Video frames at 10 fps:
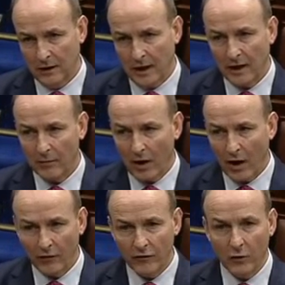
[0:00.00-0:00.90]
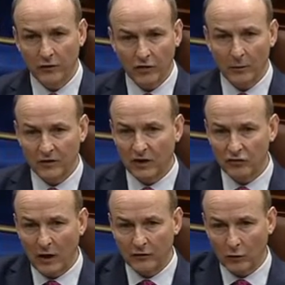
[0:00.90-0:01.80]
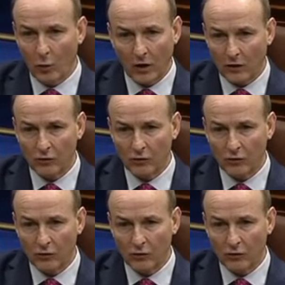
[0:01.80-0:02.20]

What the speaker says: And I'm of a view, if someone says you have to work a